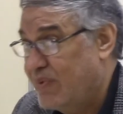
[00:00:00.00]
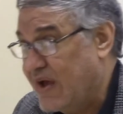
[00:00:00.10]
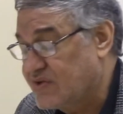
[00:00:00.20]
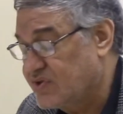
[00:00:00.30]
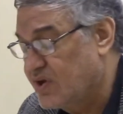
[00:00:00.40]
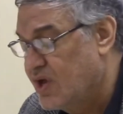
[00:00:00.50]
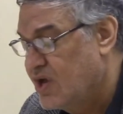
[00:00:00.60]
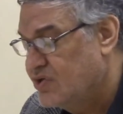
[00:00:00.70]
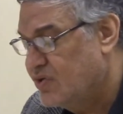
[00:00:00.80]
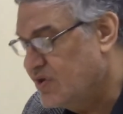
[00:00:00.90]
So this is
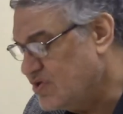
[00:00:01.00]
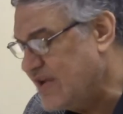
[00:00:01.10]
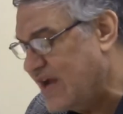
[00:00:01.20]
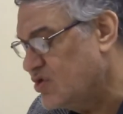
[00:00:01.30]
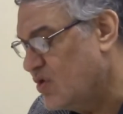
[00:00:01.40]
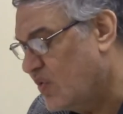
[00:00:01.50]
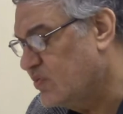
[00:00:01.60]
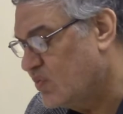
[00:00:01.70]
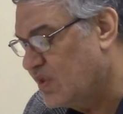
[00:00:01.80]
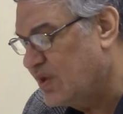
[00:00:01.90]
actually what the
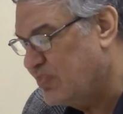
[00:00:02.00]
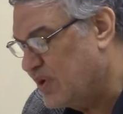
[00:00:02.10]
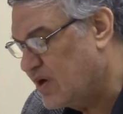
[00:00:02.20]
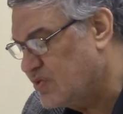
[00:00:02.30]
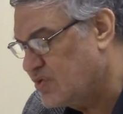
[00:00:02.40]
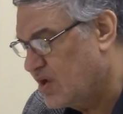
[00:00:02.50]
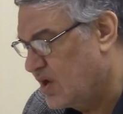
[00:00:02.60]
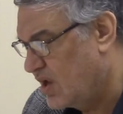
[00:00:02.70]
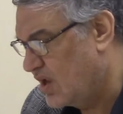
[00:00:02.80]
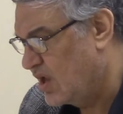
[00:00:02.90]
parents
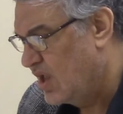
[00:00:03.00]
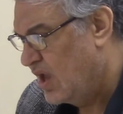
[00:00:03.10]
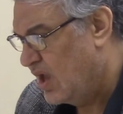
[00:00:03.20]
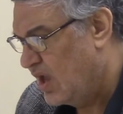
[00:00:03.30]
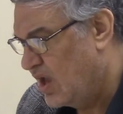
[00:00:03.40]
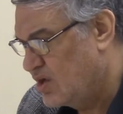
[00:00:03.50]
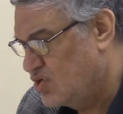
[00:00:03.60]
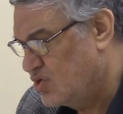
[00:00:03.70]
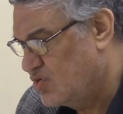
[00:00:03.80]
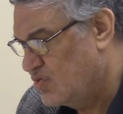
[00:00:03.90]
should do.
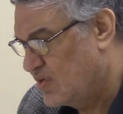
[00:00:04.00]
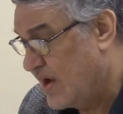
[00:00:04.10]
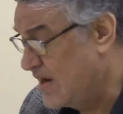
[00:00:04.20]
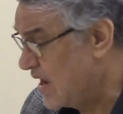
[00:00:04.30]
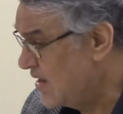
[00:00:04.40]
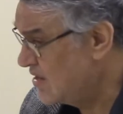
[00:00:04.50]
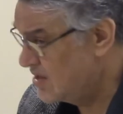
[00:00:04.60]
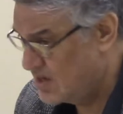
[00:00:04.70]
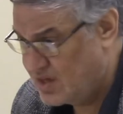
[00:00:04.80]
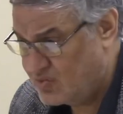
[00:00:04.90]
And in here we have to
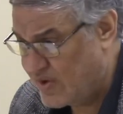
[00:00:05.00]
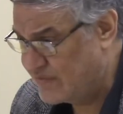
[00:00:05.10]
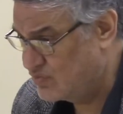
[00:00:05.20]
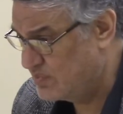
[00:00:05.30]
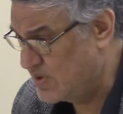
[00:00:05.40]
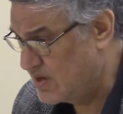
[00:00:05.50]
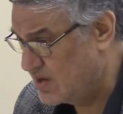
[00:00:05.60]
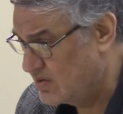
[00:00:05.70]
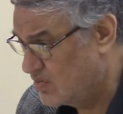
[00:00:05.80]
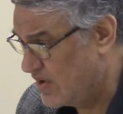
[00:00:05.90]
be
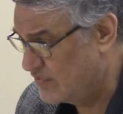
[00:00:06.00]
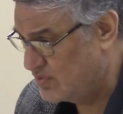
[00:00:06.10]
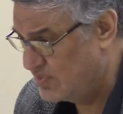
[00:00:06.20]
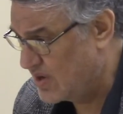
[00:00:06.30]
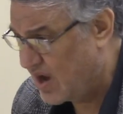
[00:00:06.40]
honest.